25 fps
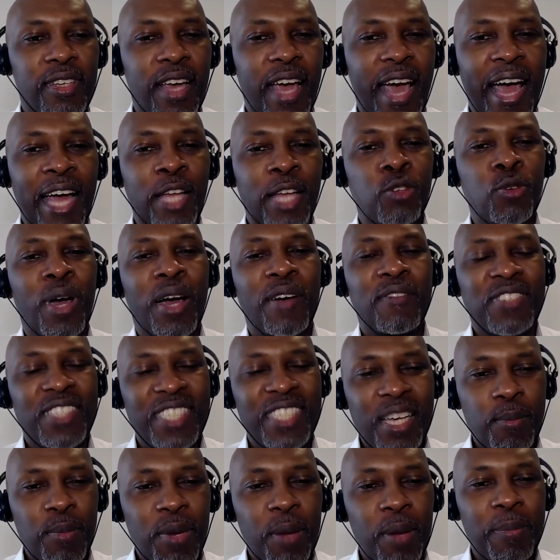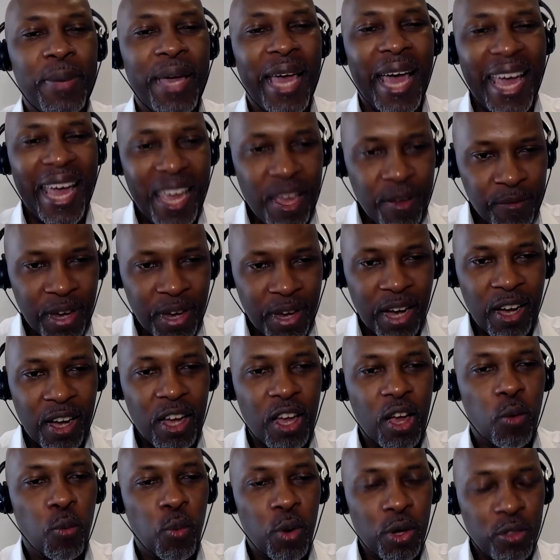and you have similar behavior
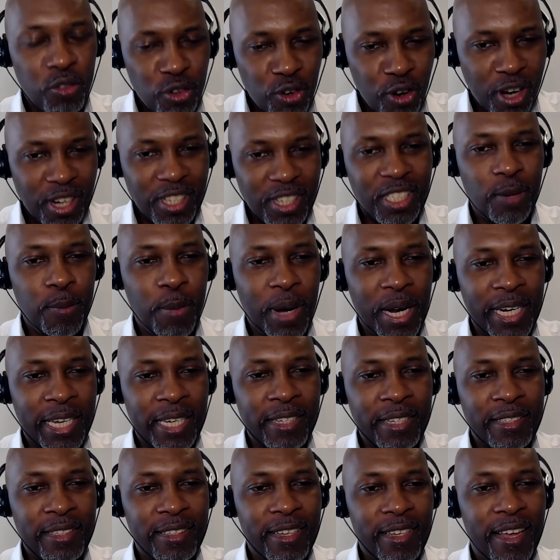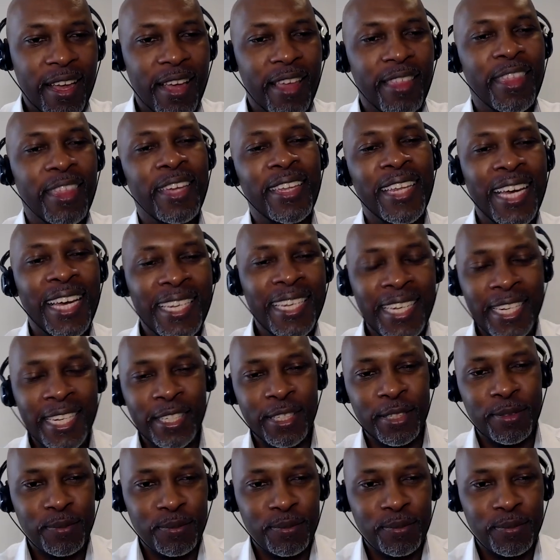with regards to money that they did?